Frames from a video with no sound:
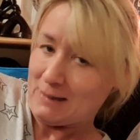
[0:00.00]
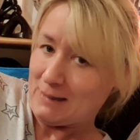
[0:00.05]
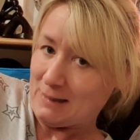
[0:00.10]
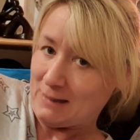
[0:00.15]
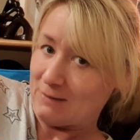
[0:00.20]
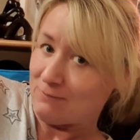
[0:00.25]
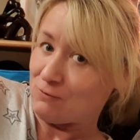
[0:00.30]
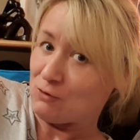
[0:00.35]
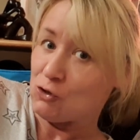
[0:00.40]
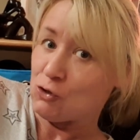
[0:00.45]

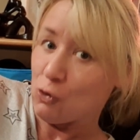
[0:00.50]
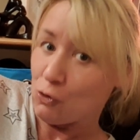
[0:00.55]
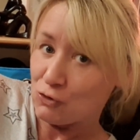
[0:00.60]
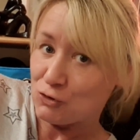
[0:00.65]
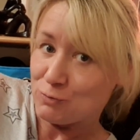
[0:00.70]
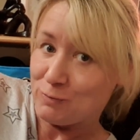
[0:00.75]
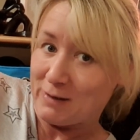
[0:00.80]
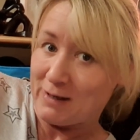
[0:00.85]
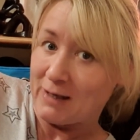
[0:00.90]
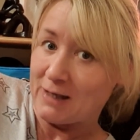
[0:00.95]
And I've
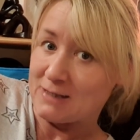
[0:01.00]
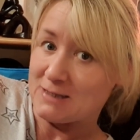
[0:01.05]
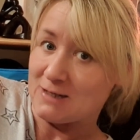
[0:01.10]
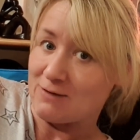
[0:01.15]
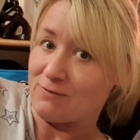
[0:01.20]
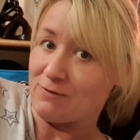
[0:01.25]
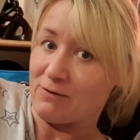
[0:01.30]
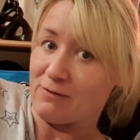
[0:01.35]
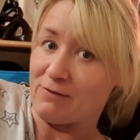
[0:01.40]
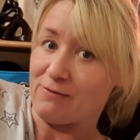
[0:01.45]
not been
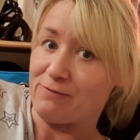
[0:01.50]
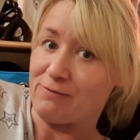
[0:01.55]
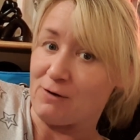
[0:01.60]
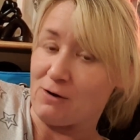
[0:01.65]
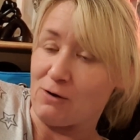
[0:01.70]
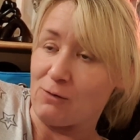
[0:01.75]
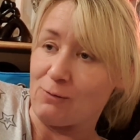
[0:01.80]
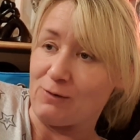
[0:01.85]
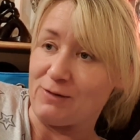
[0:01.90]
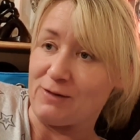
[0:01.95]
getting very
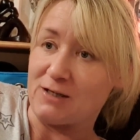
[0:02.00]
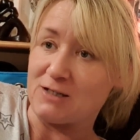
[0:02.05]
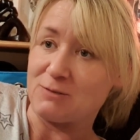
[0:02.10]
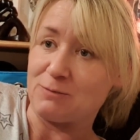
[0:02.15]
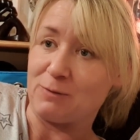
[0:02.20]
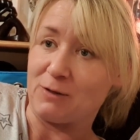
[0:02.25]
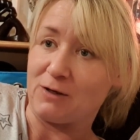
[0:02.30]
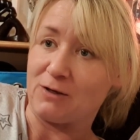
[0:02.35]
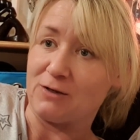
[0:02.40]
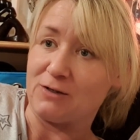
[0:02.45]
far with it
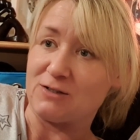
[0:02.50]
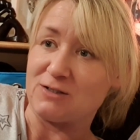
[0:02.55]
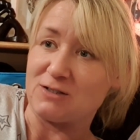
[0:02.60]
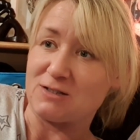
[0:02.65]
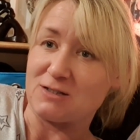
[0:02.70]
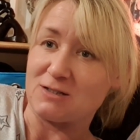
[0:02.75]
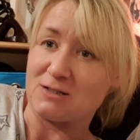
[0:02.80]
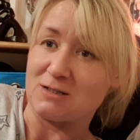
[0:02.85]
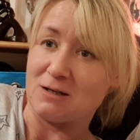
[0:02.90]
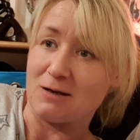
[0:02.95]

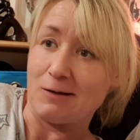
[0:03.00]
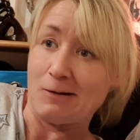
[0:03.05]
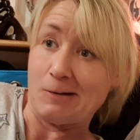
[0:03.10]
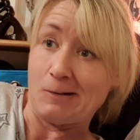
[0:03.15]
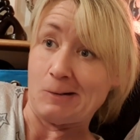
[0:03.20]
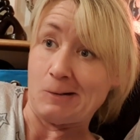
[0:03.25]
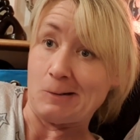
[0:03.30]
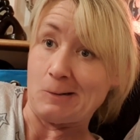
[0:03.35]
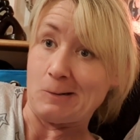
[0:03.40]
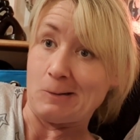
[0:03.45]
because
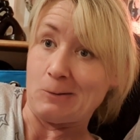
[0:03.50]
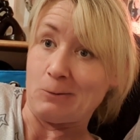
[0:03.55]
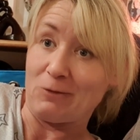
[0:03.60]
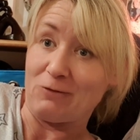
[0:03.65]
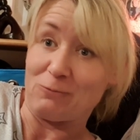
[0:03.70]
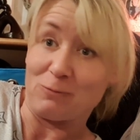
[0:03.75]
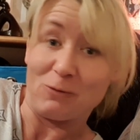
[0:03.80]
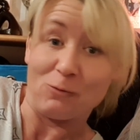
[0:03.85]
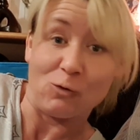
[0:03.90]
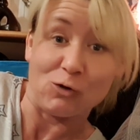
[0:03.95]

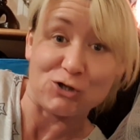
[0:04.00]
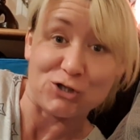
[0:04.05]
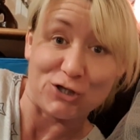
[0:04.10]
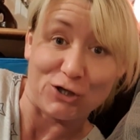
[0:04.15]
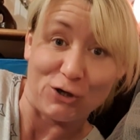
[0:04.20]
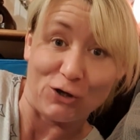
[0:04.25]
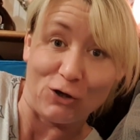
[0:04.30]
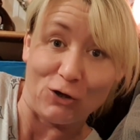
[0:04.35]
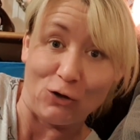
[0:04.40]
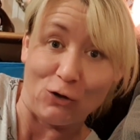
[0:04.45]
we've been
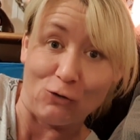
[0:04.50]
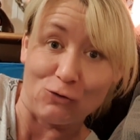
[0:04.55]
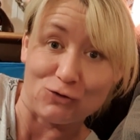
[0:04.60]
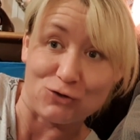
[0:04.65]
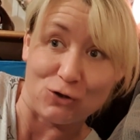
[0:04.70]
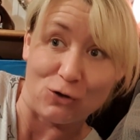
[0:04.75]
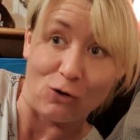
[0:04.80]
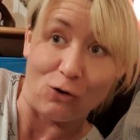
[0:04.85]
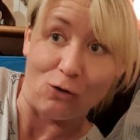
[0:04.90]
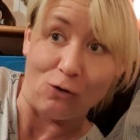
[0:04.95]
watching a lot
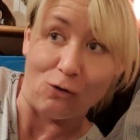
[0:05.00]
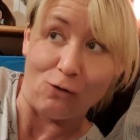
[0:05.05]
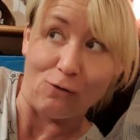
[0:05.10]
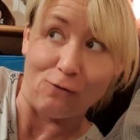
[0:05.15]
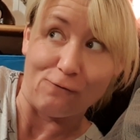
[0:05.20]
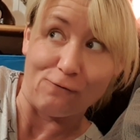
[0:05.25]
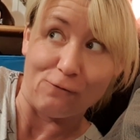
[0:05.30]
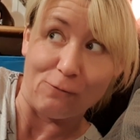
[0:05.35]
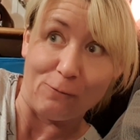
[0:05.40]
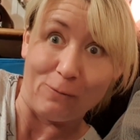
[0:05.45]

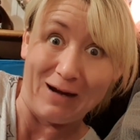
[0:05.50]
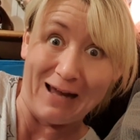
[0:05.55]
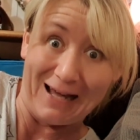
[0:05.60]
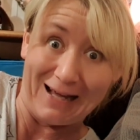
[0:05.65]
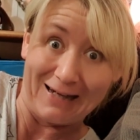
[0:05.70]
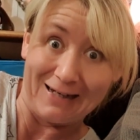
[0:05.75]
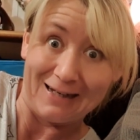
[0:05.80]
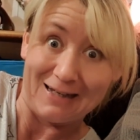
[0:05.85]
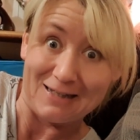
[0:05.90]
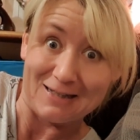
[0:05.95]
of
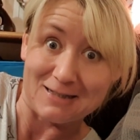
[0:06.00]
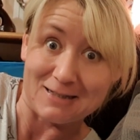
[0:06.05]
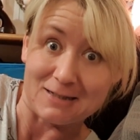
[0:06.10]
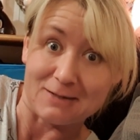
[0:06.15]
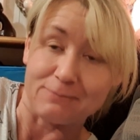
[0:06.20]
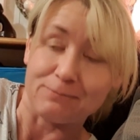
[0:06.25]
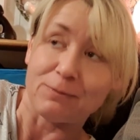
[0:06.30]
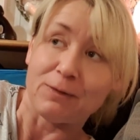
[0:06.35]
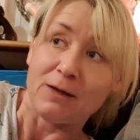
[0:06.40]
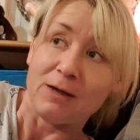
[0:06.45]
Blacklist.
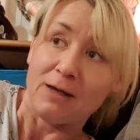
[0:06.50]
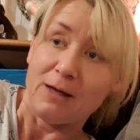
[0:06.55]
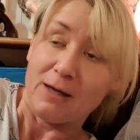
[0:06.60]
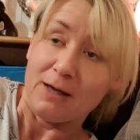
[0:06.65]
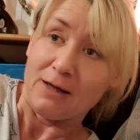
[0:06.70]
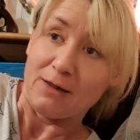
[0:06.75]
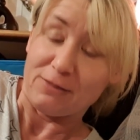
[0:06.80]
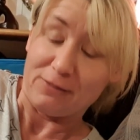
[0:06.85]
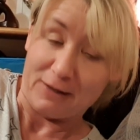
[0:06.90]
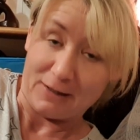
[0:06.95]

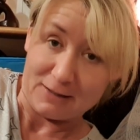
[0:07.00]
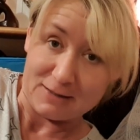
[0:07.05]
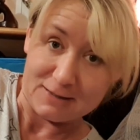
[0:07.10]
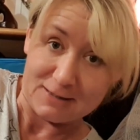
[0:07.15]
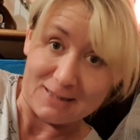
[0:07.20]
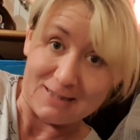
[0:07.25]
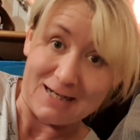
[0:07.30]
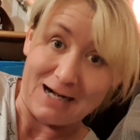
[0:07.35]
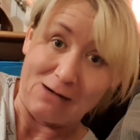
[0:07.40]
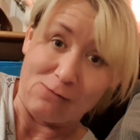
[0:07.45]
Thanks
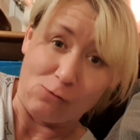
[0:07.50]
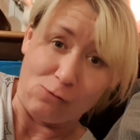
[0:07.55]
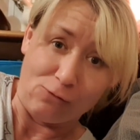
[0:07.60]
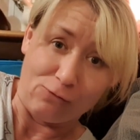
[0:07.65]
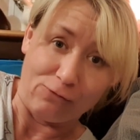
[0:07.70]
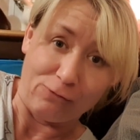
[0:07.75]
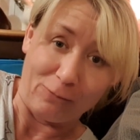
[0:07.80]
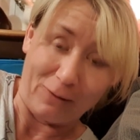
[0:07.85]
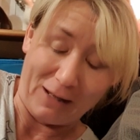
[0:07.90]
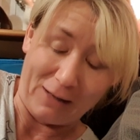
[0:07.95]
to Daryl
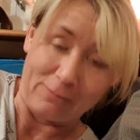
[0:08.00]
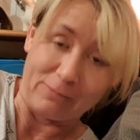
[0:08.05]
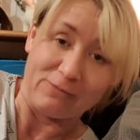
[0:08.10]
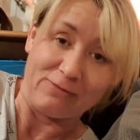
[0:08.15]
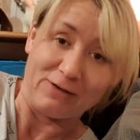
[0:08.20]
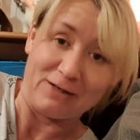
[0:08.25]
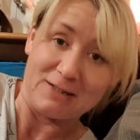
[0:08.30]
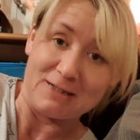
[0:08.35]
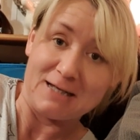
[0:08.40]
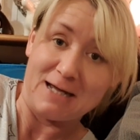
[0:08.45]
from
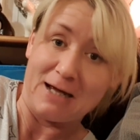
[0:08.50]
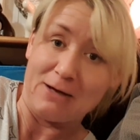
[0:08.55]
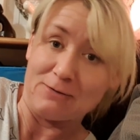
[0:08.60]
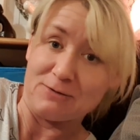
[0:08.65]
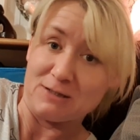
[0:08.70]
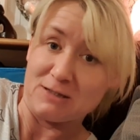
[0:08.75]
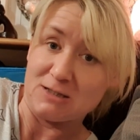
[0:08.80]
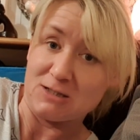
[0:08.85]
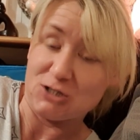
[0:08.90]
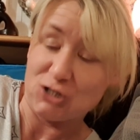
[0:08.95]
Campervan Tales,
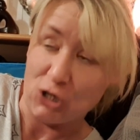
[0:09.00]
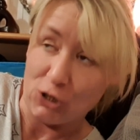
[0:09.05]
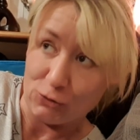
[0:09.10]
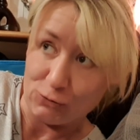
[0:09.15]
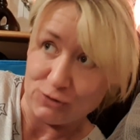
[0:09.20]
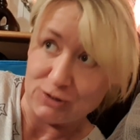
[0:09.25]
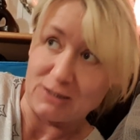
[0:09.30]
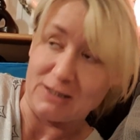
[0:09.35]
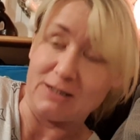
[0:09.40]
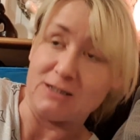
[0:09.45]
it's
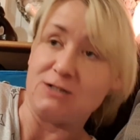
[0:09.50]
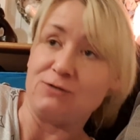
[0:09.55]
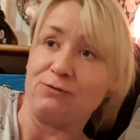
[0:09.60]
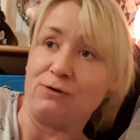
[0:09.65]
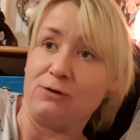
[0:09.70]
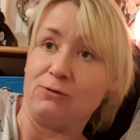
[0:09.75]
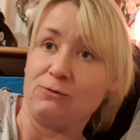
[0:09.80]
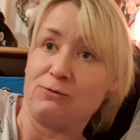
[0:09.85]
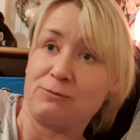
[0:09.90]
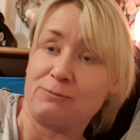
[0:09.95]
totally his
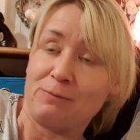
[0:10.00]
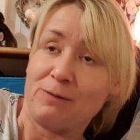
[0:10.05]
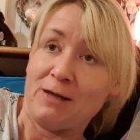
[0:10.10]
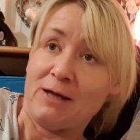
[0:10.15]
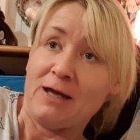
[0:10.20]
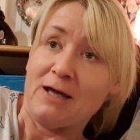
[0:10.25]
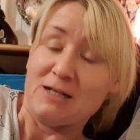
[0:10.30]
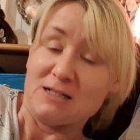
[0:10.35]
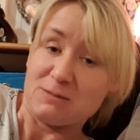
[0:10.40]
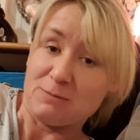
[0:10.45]
fault.
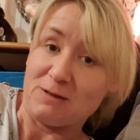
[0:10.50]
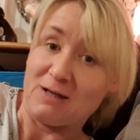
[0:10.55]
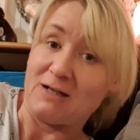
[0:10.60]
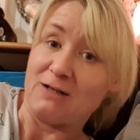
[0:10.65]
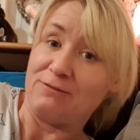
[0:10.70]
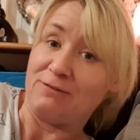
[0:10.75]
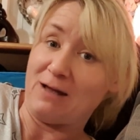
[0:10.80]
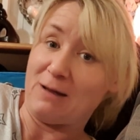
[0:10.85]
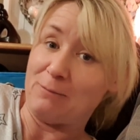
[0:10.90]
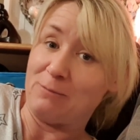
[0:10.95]
Speaking
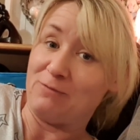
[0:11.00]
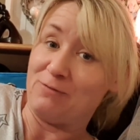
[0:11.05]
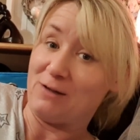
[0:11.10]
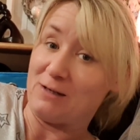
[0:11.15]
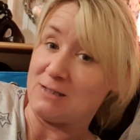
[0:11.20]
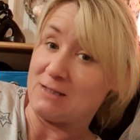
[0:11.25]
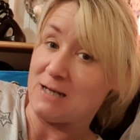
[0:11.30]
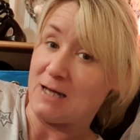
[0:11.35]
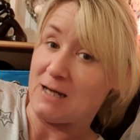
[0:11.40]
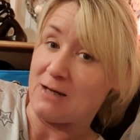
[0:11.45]
of
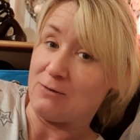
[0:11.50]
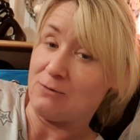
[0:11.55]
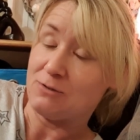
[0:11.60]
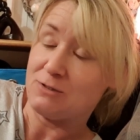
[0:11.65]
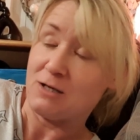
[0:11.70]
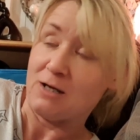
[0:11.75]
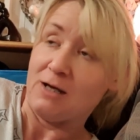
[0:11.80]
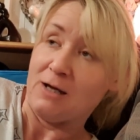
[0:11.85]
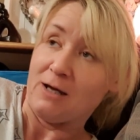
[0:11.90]
Campervan Tales,